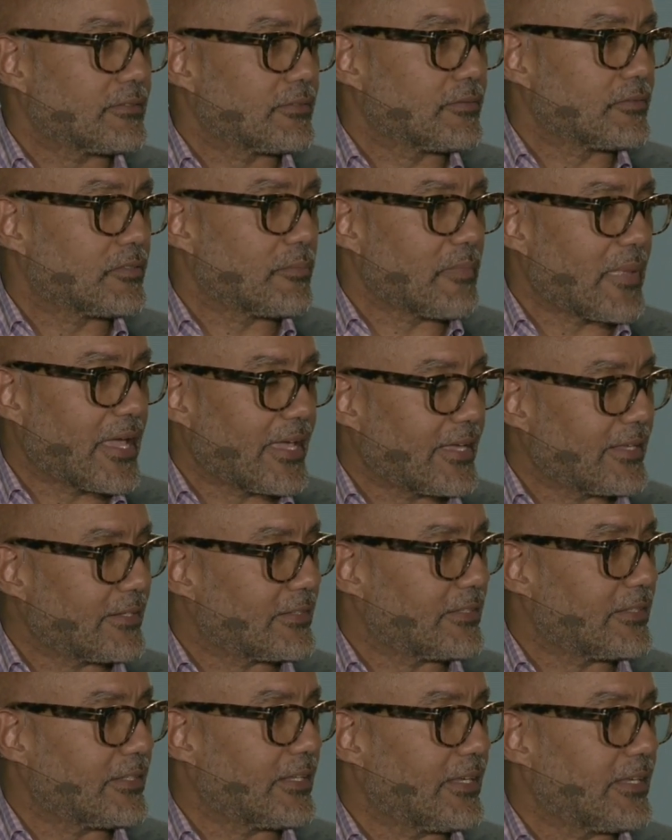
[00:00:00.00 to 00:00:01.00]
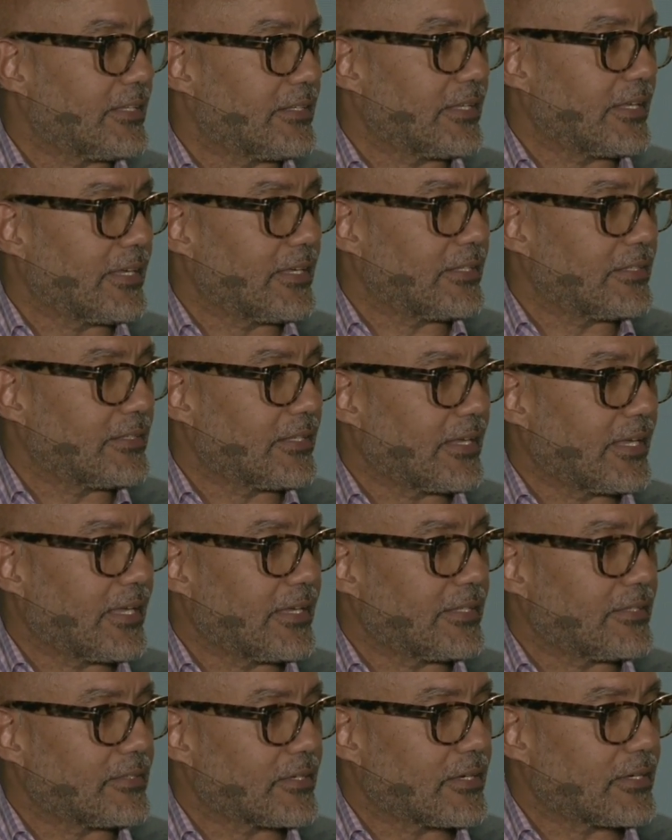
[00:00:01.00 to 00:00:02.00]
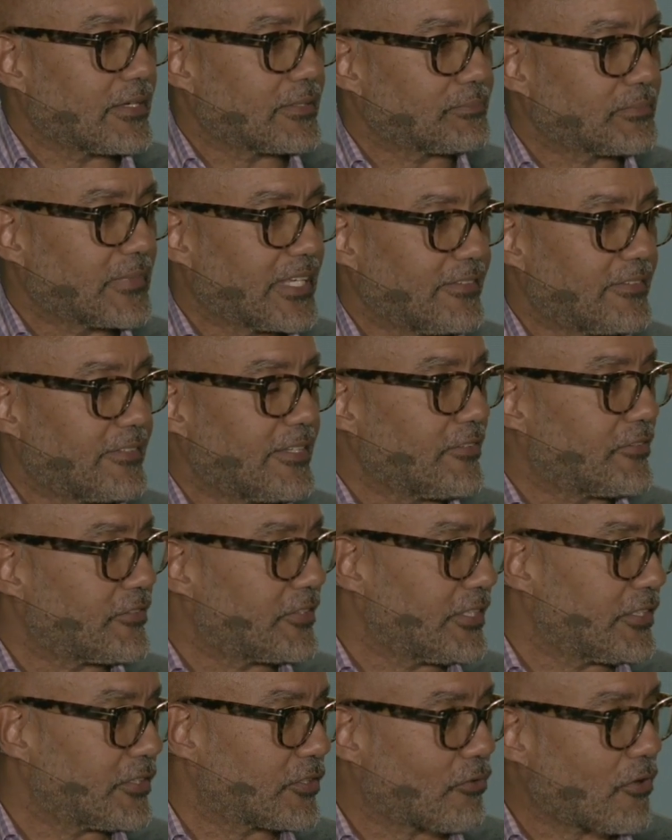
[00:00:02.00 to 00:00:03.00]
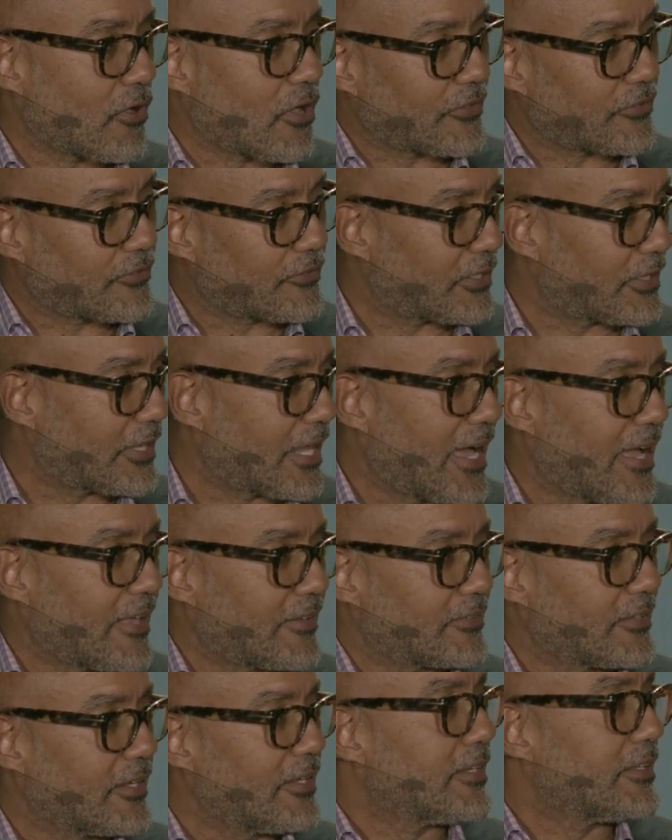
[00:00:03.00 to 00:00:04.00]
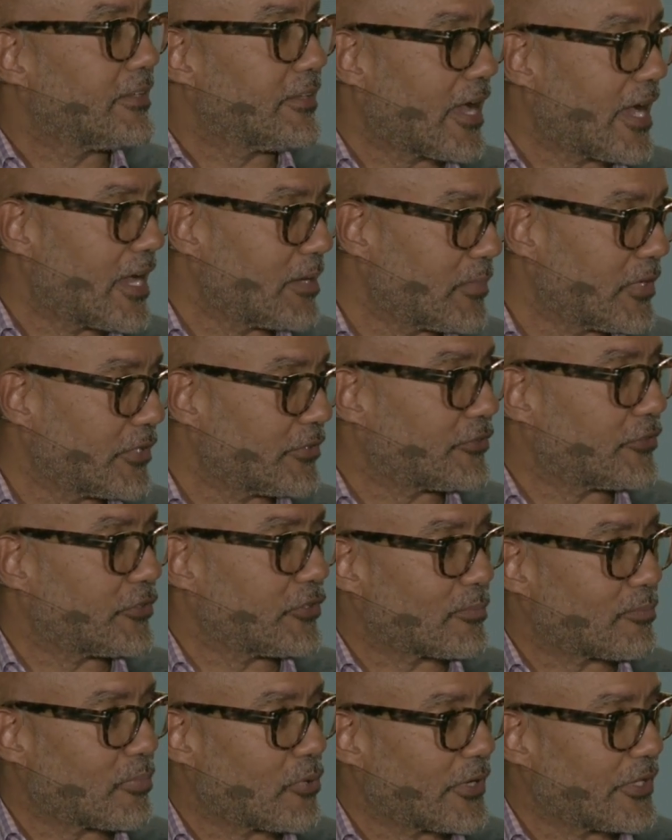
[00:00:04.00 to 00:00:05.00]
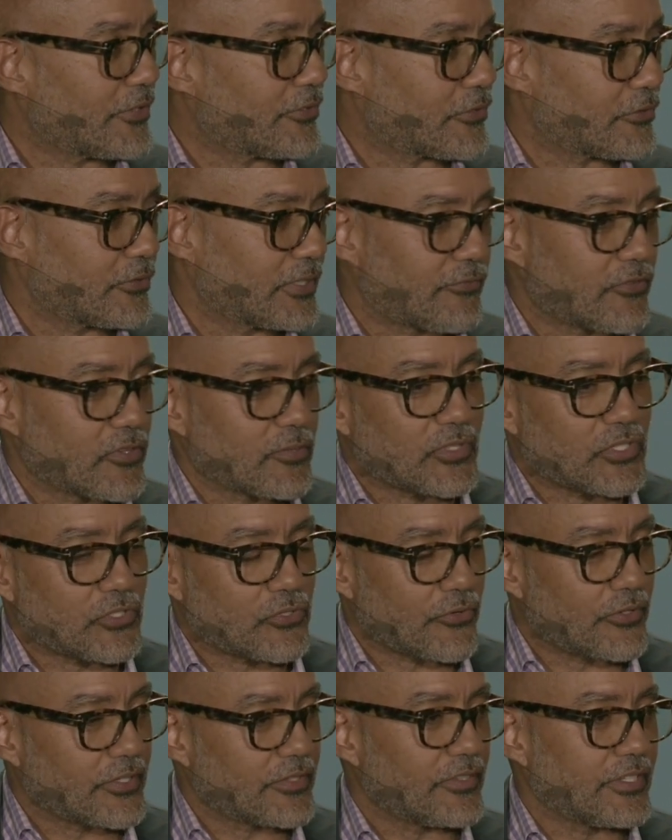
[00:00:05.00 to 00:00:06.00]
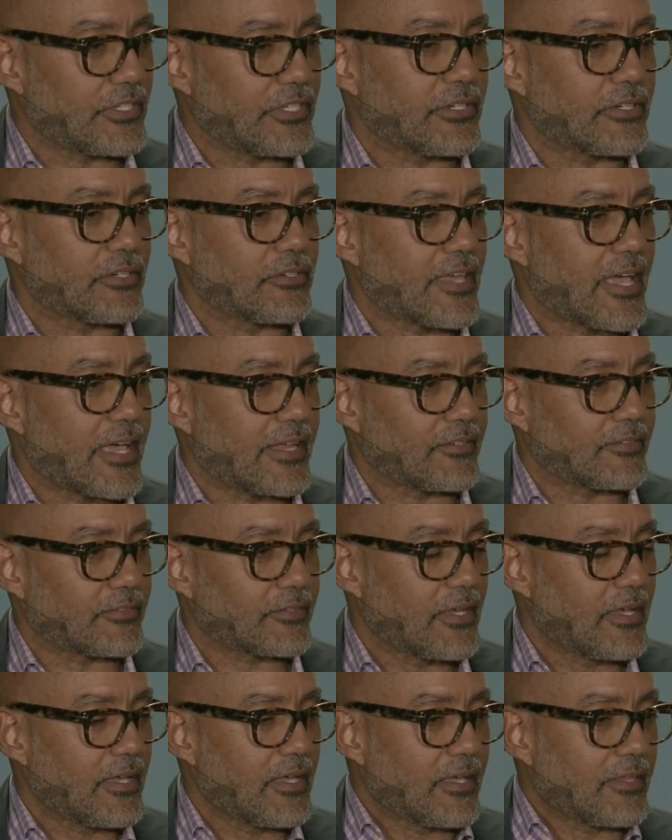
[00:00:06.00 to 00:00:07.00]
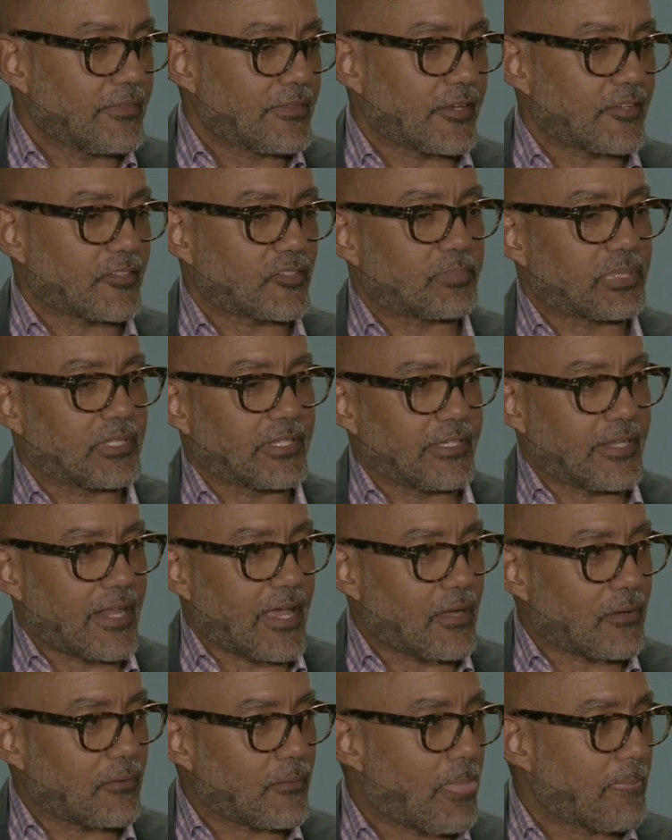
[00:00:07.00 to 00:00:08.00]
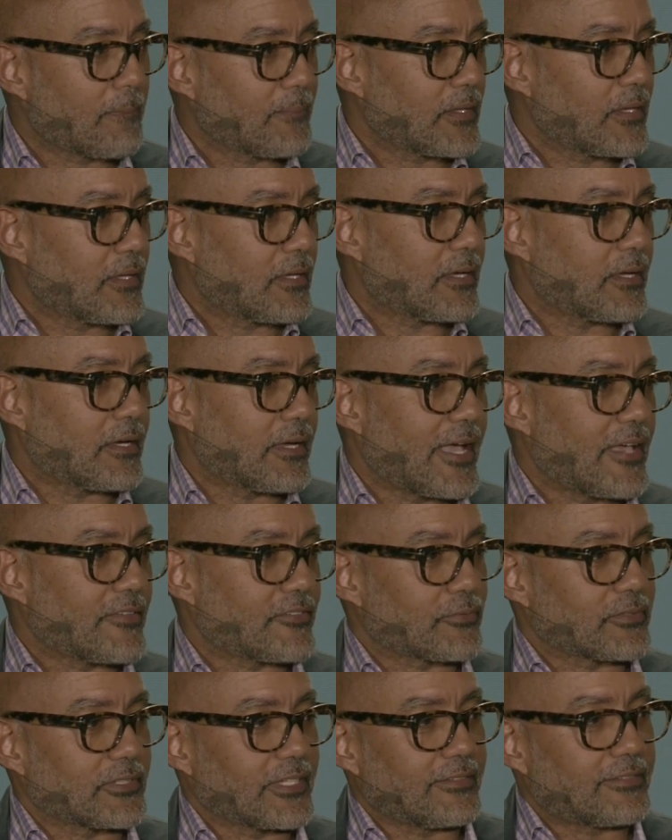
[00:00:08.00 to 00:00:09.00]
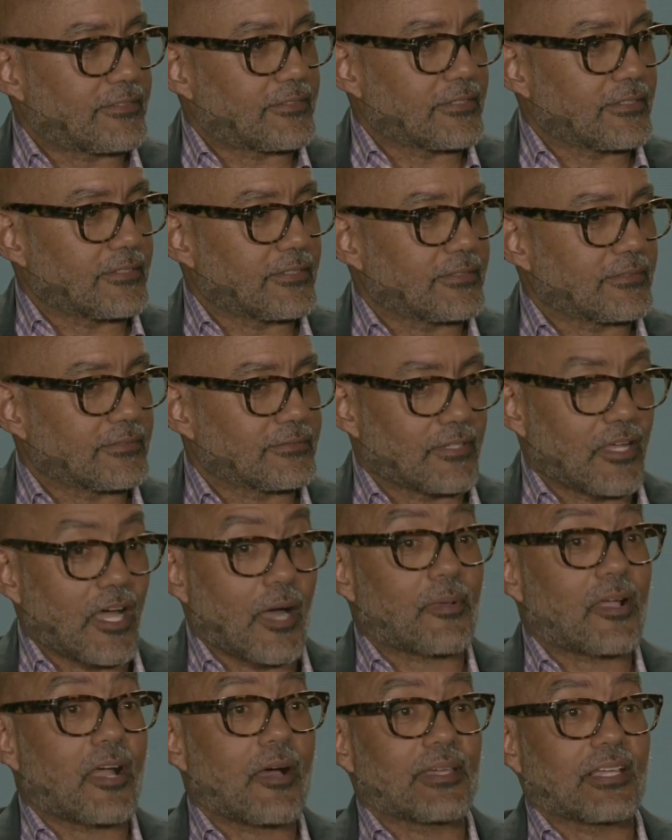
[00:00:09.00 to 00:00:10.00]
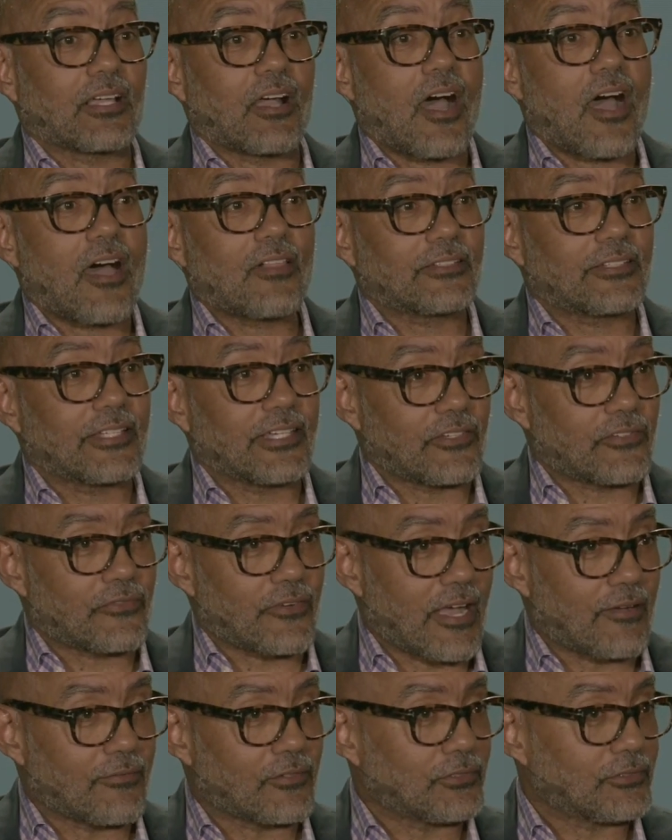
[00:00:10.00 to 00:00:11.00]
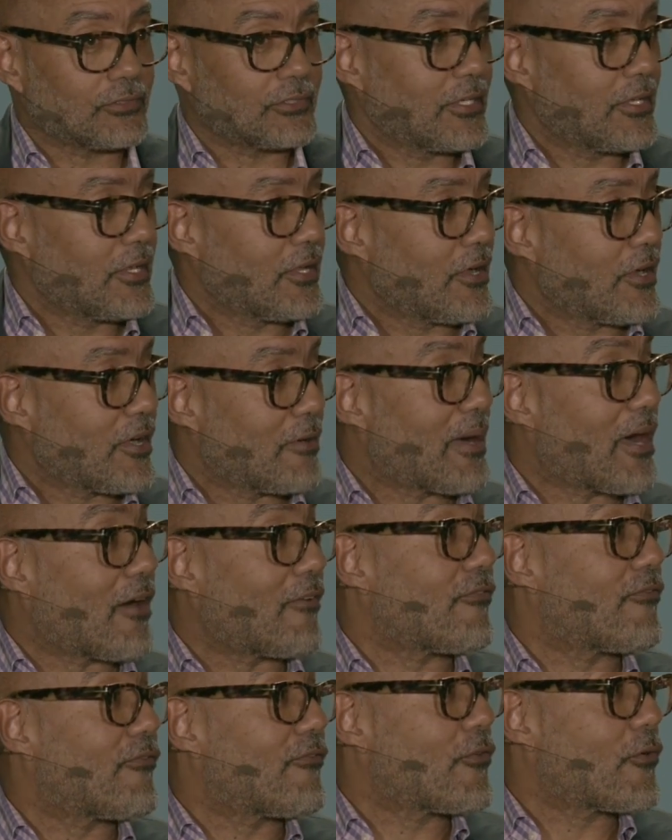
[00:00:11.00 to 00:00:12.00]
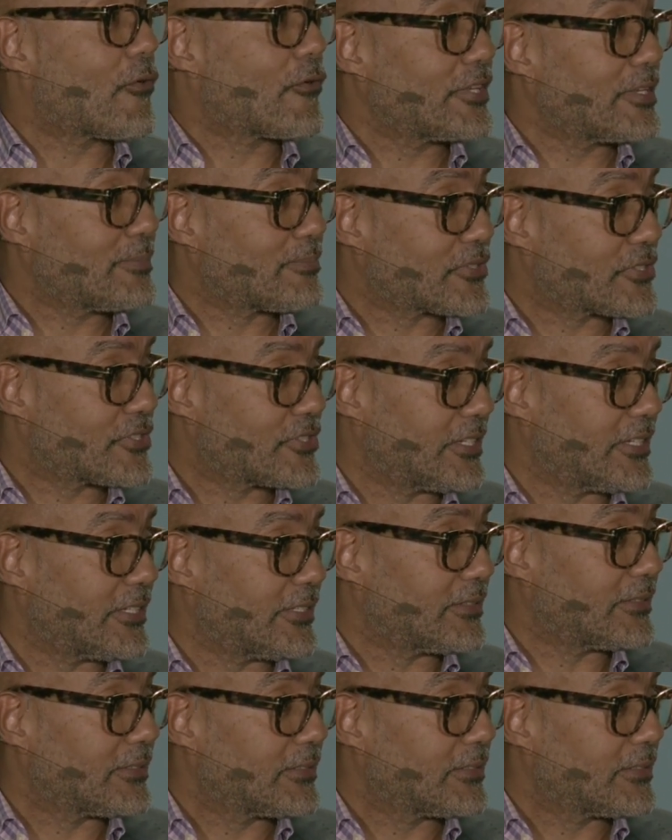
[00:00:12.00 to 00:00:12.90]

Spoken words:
demand and intensity across the last 9 months, to your point. Certainly for the majority of the year, that has played out. As it relates to upcoming holiday travel, about 40%